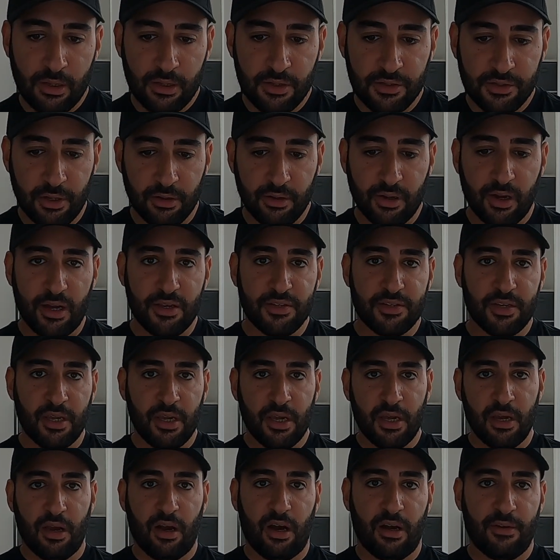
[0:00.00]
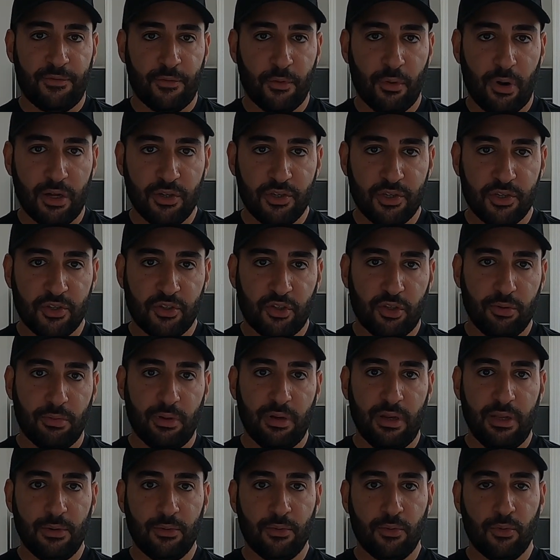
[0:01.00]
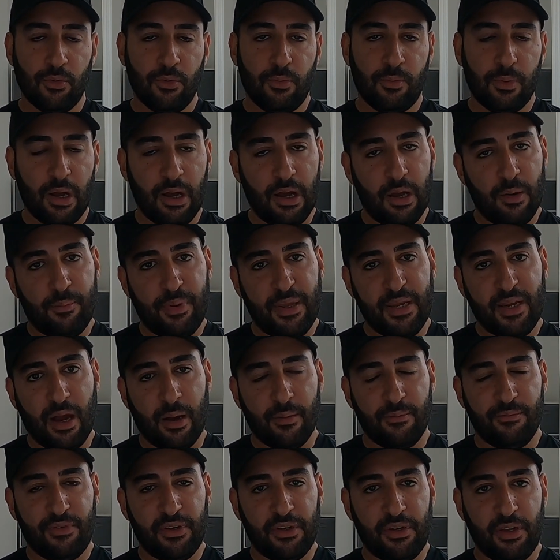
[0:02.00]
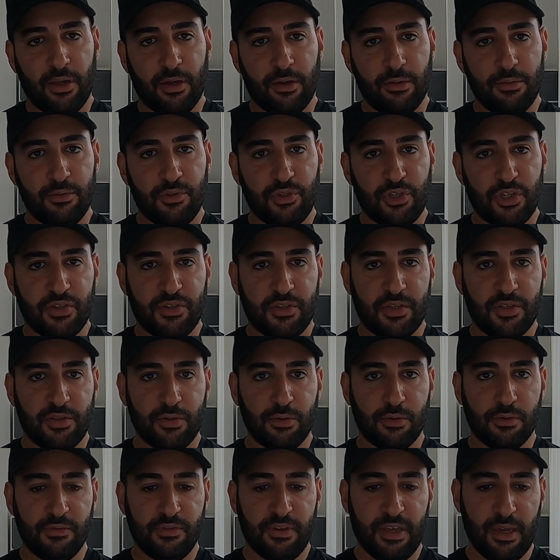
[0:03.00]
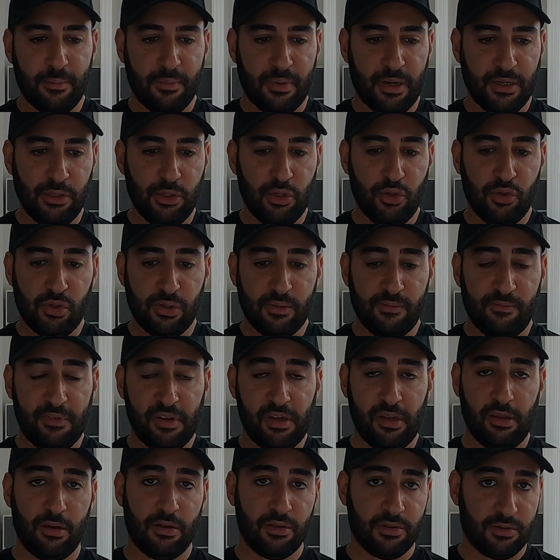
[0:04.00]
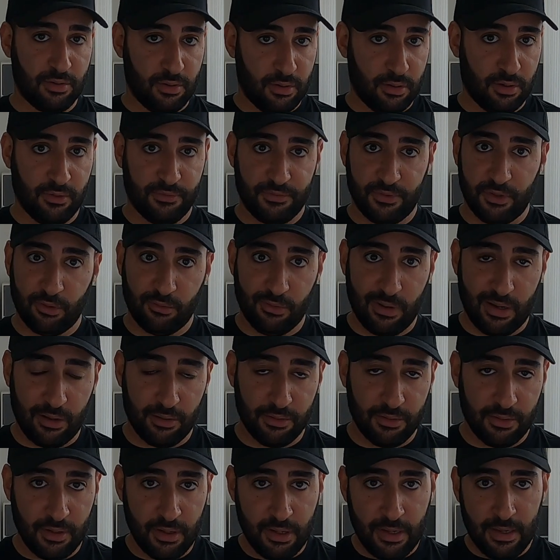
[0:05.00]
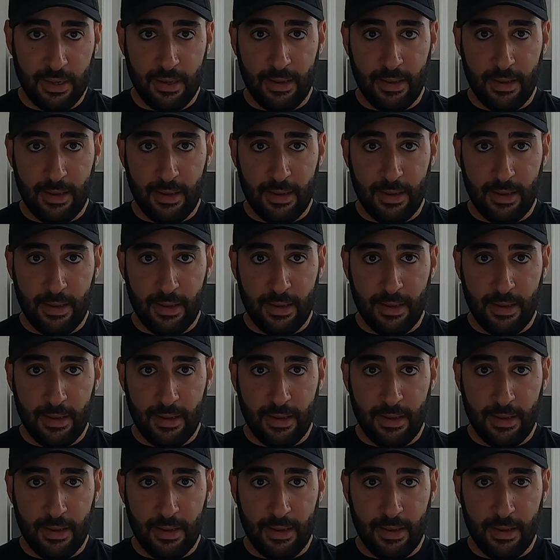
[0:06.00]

So guys, I thought I'd just do a little uh, pickup video just to sort of get my YouTube videos off the ground.